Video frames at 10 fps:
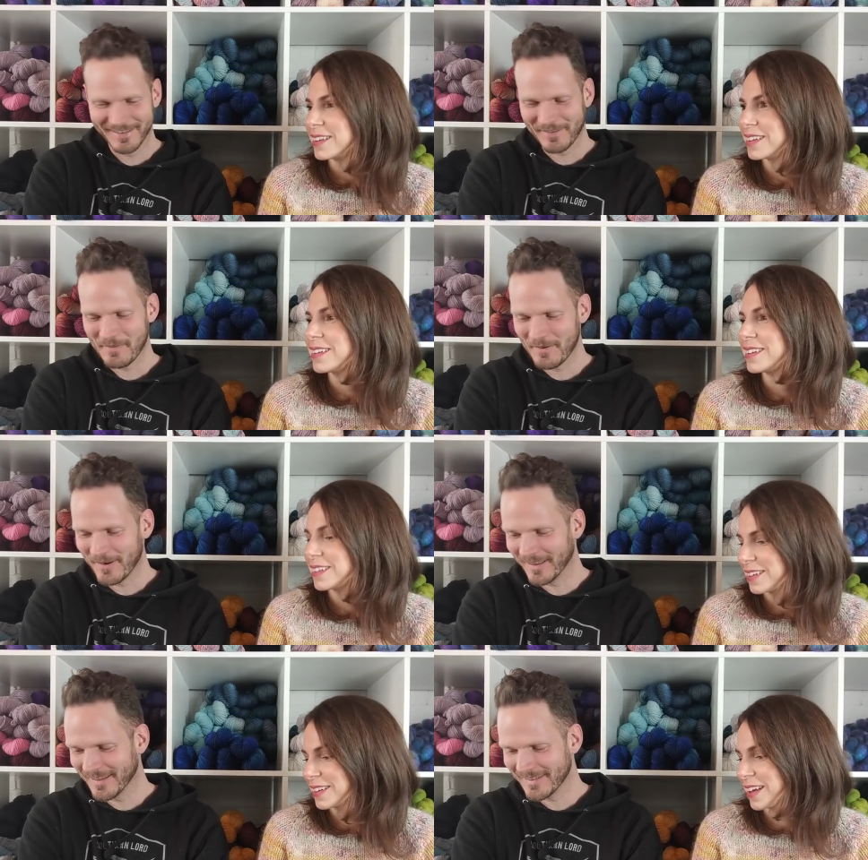Speaker 1: Let's be
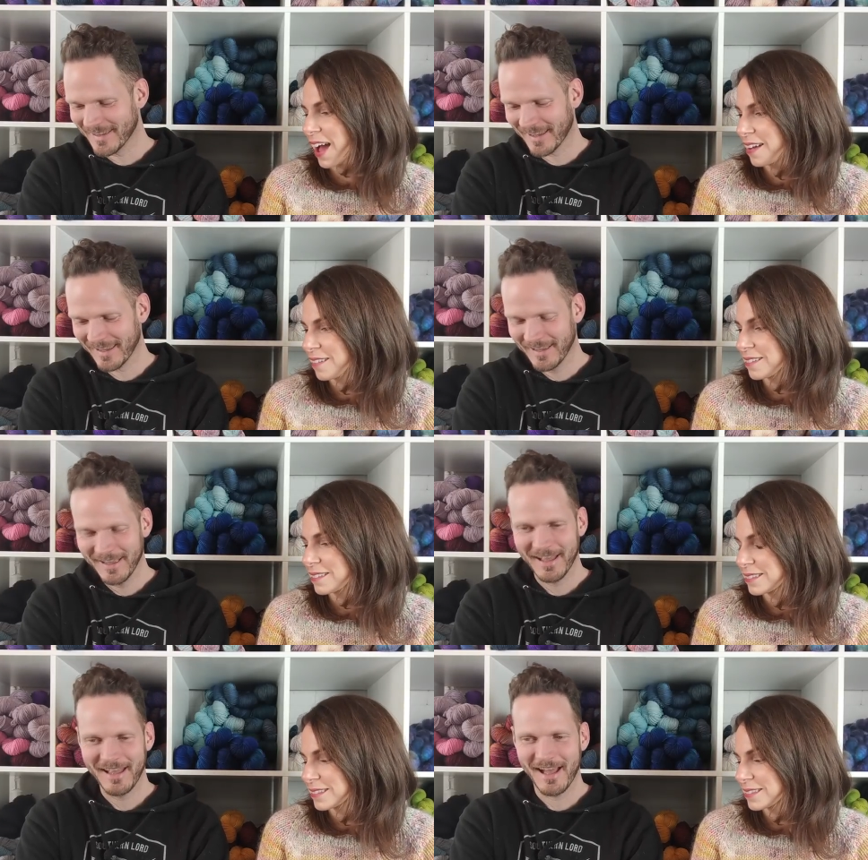realistic.
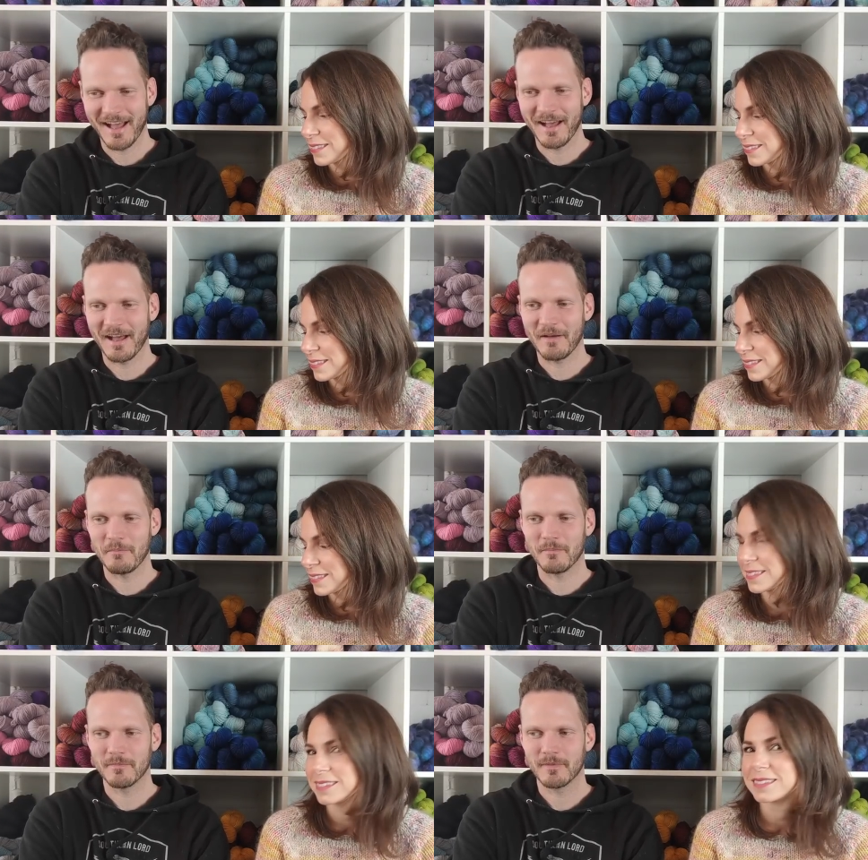
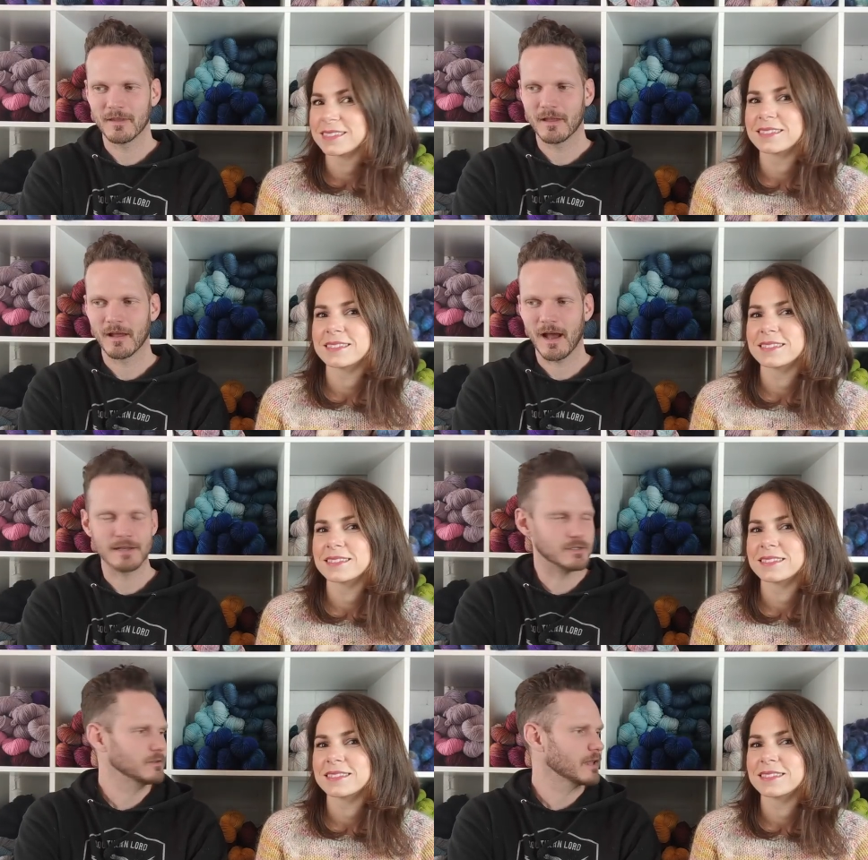Um, I
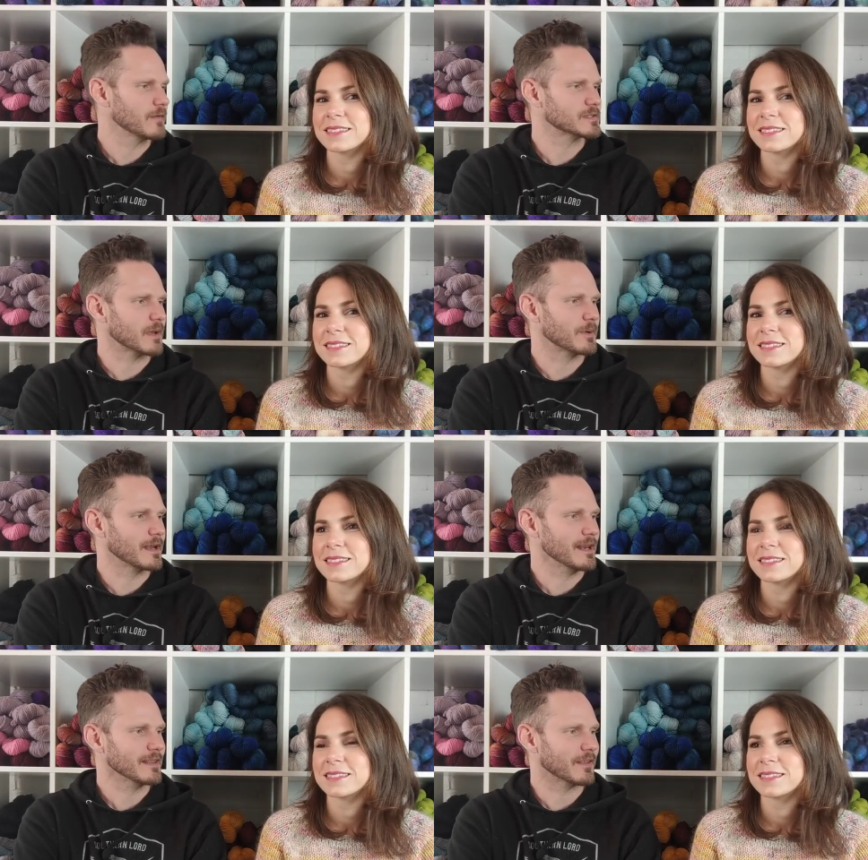do love summer
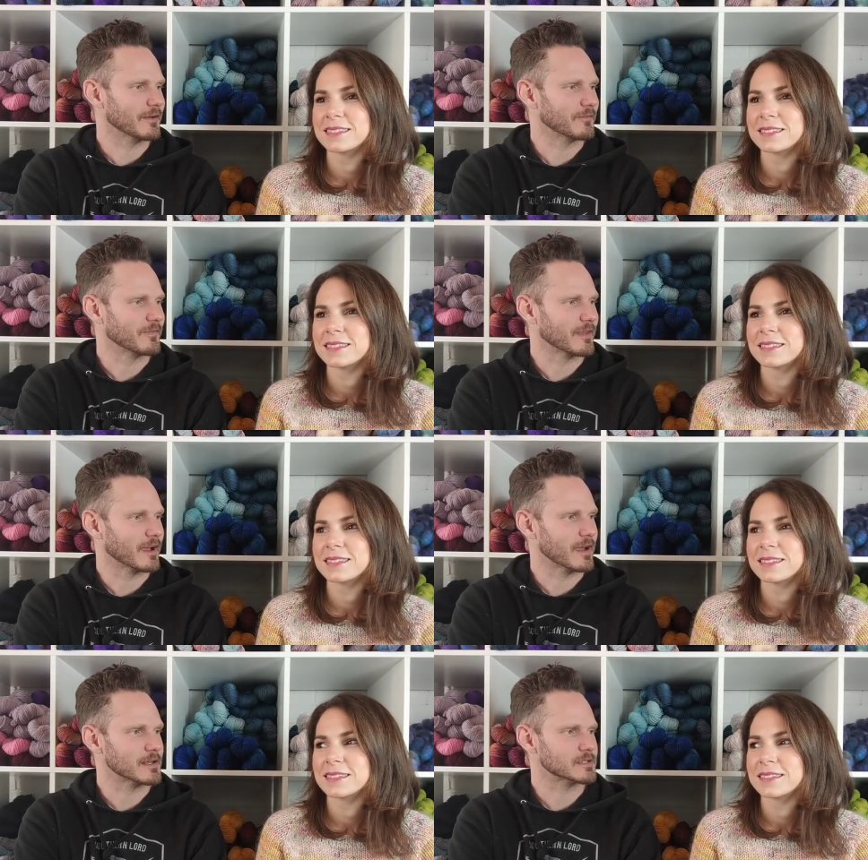knitting though.
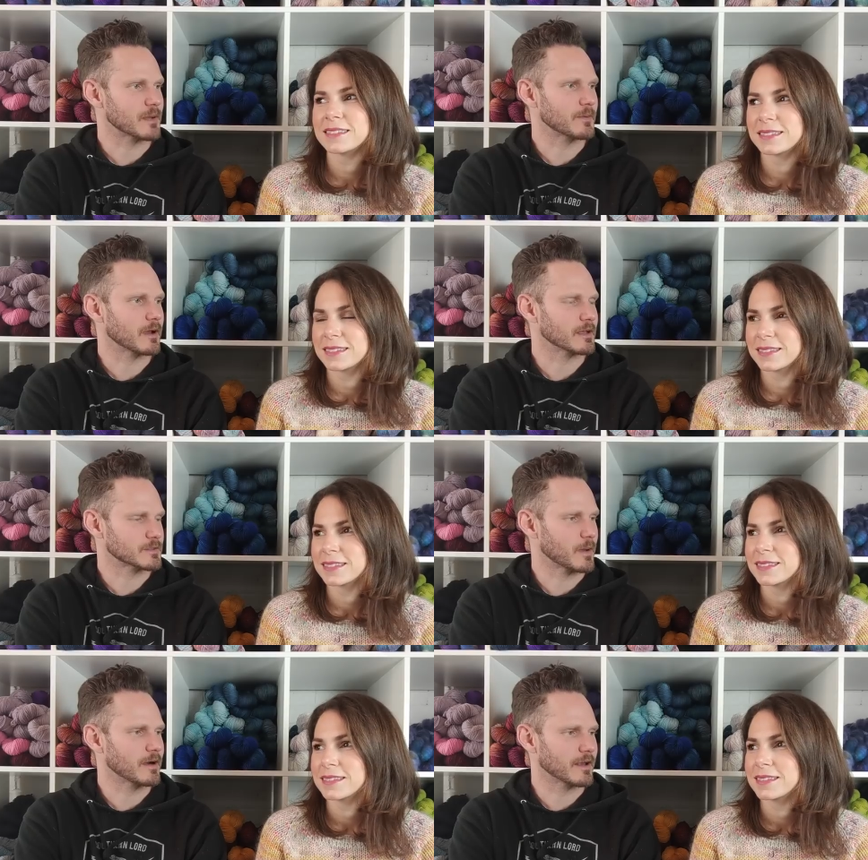I got a summer a
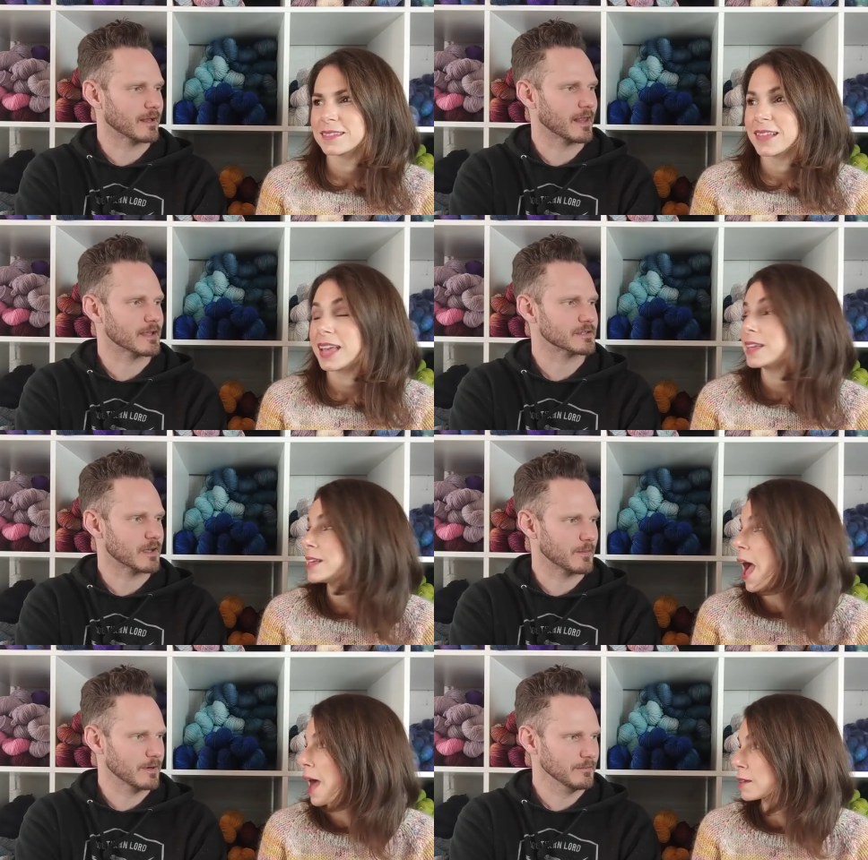sweater done last
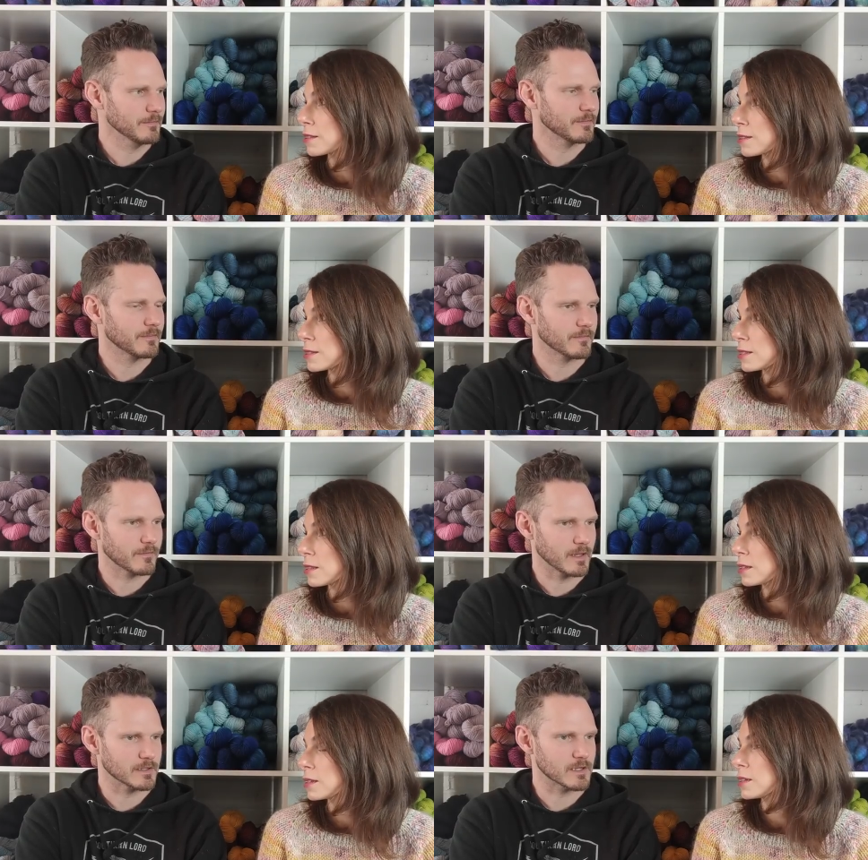summer
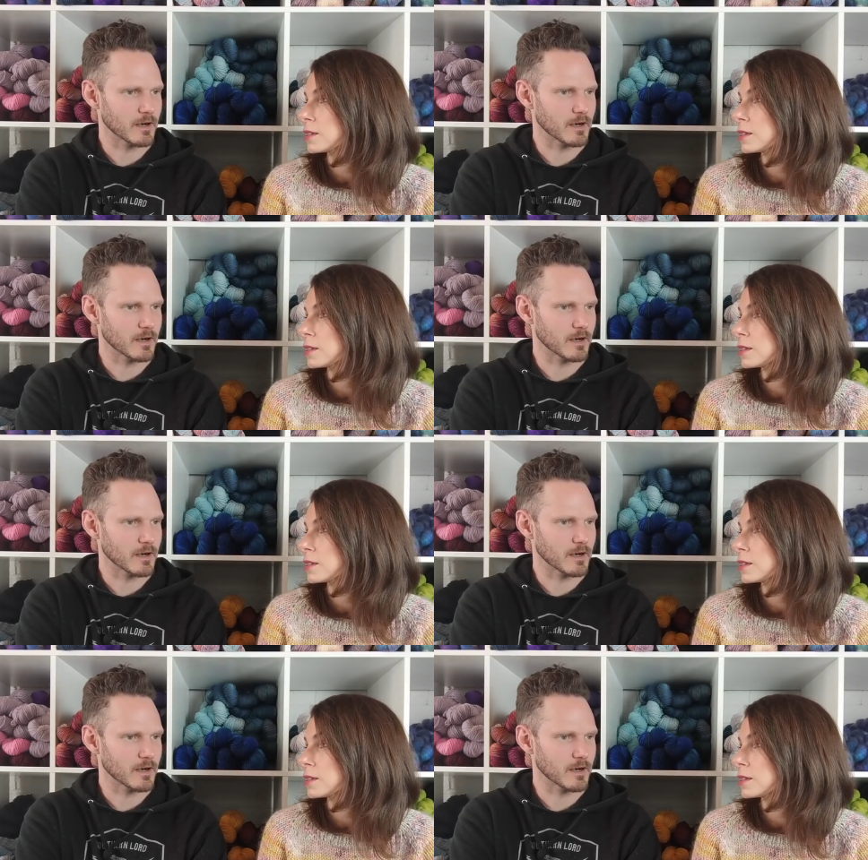yes. in